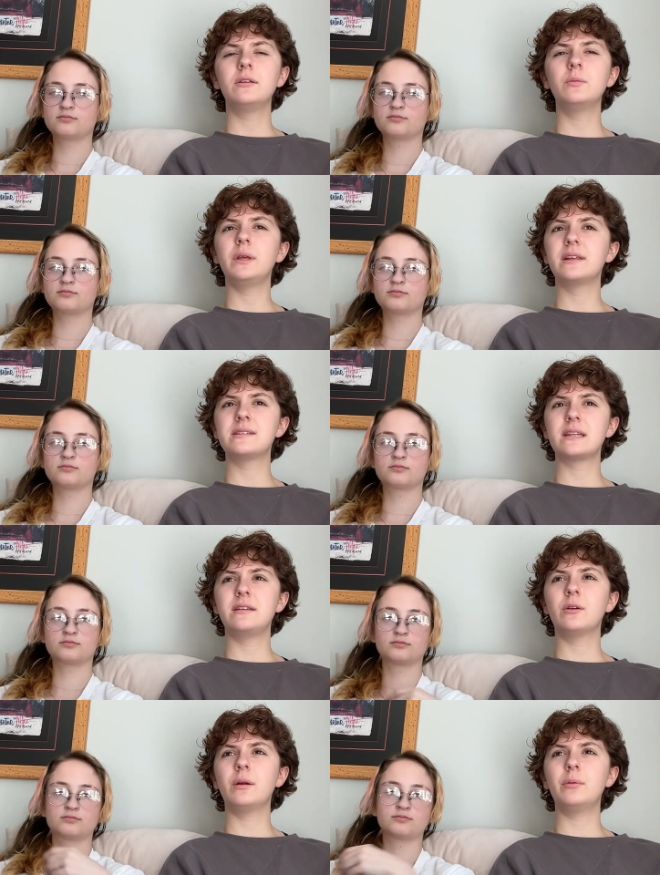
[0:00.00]
Speaker 1: You like it's
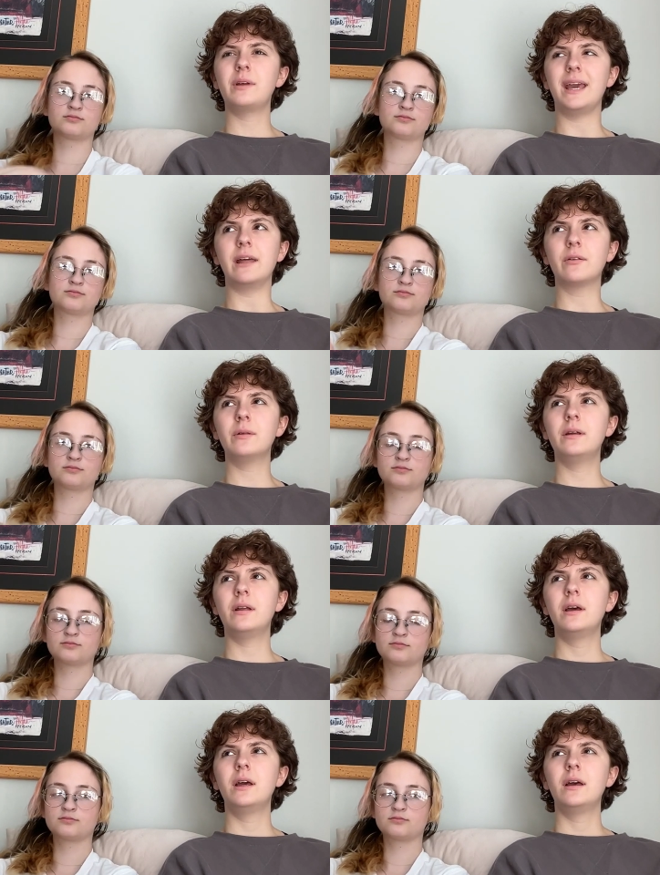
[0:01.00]
you're able to handle it
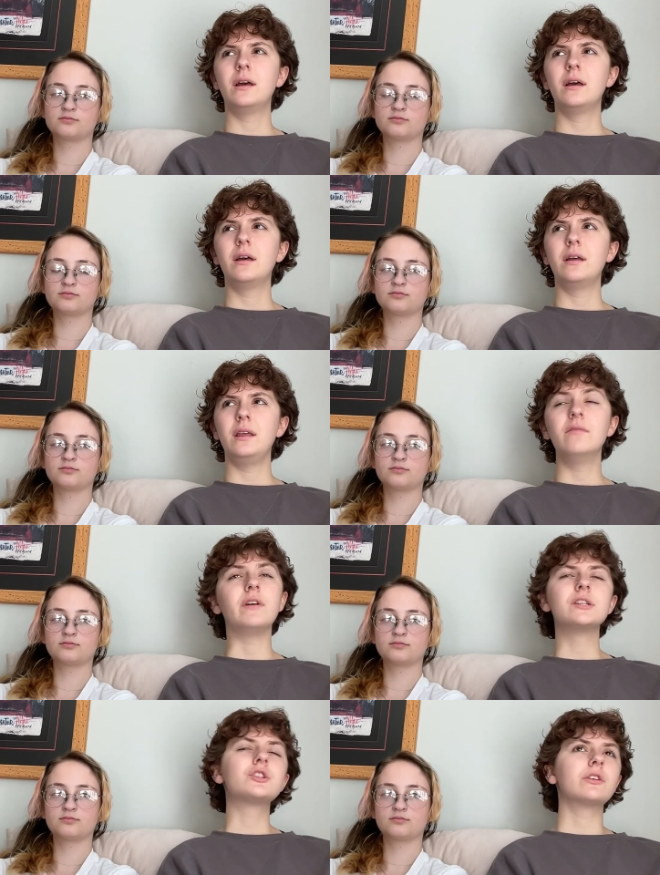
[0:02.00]

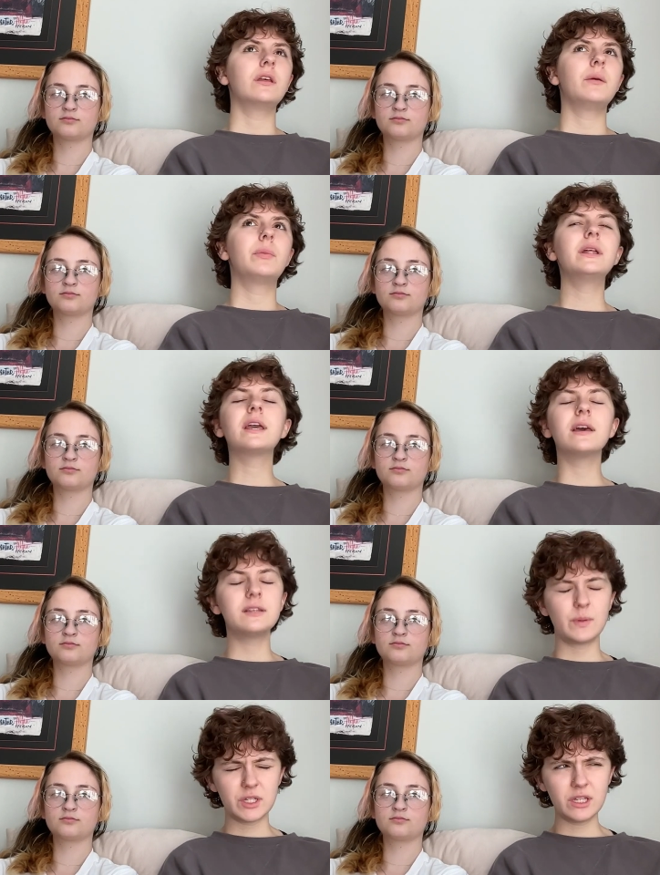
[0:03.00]
eventually. But like
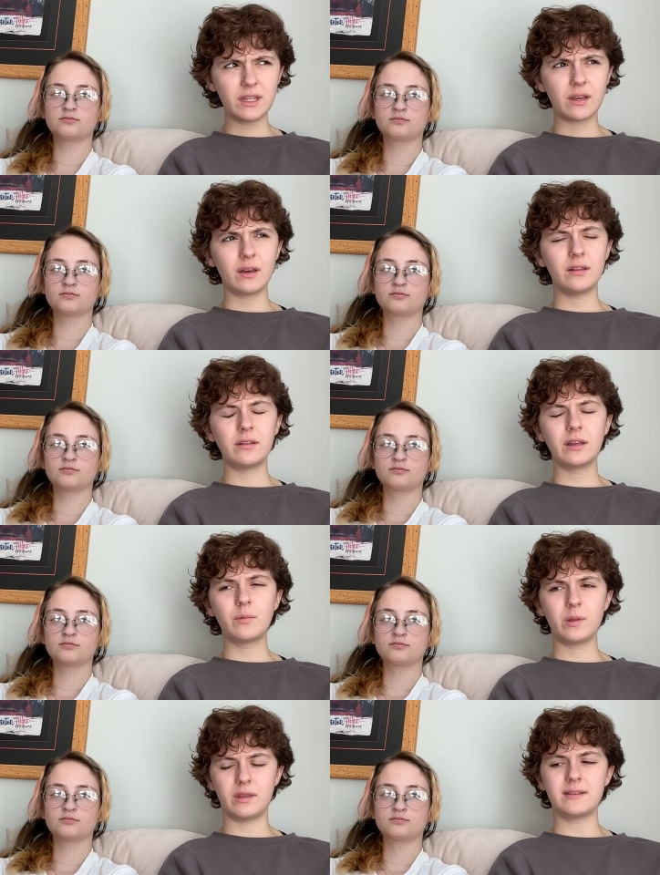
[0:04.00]
especially like like
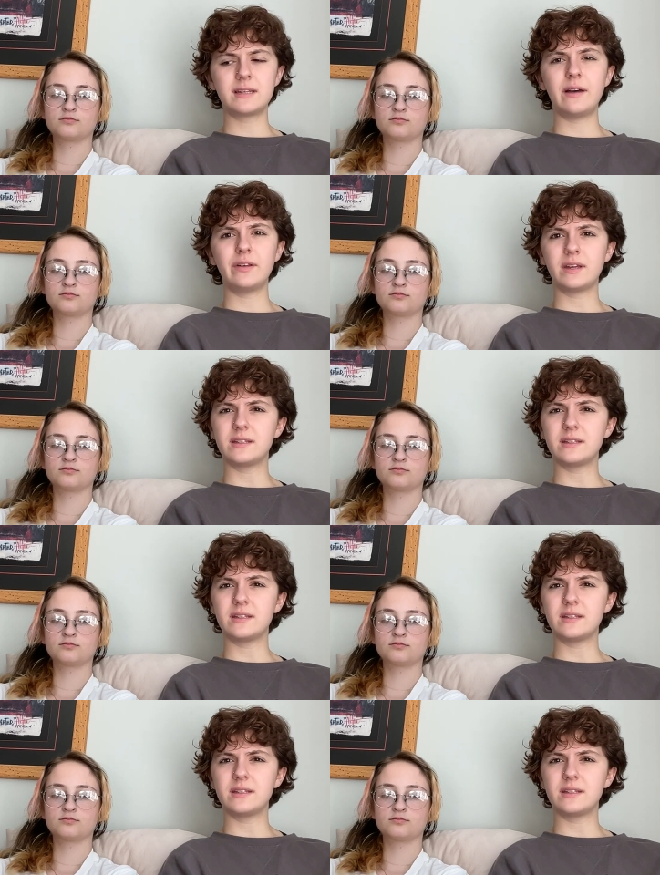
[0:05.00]
with things that have like a